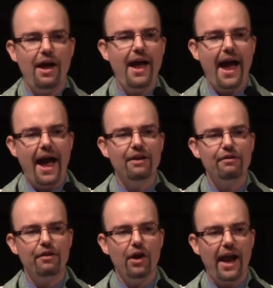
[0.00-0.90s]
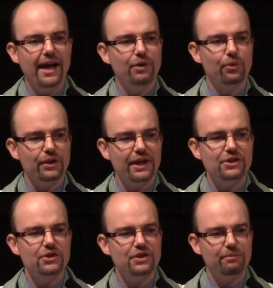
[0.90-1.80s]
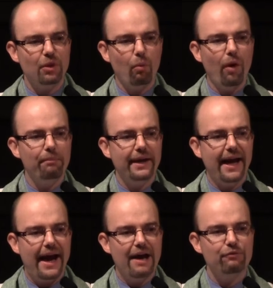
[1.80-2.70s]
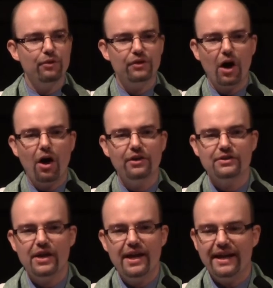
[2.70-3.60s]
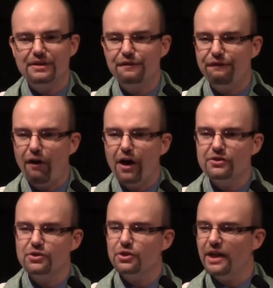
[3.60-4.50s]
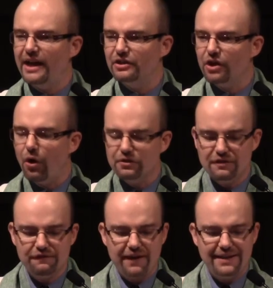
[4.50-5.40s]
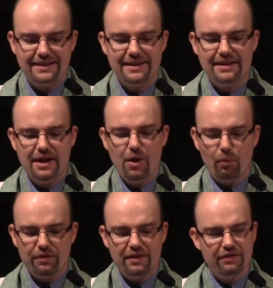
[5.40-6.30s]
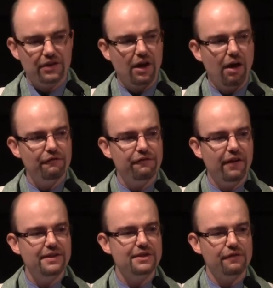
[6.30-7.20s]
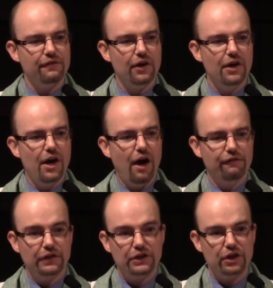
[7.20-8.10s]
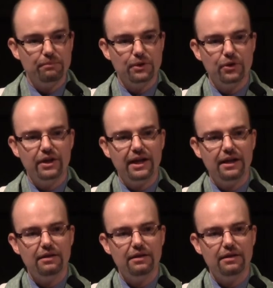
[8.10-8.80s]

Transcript: and that any relationship that one may have with God is fostered and cultivated within the confines of a community.